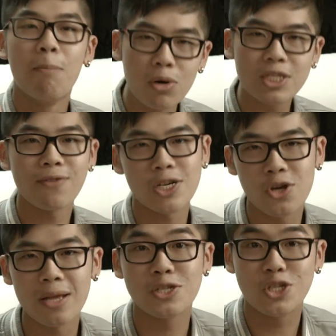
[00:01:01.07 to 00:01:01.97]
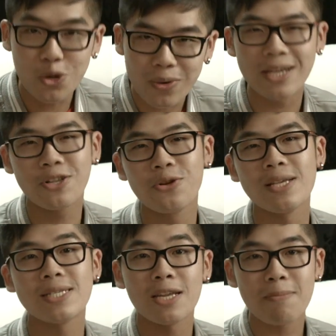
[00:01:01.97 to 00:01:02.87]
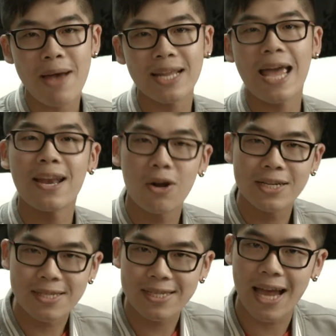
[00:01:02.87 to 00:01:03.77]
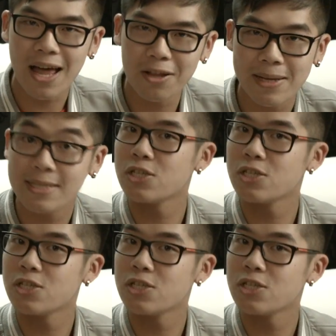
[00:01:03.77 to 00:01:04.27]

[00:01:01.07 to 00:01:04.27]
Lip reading: most of our trailers do include these cinematic and artistic elements and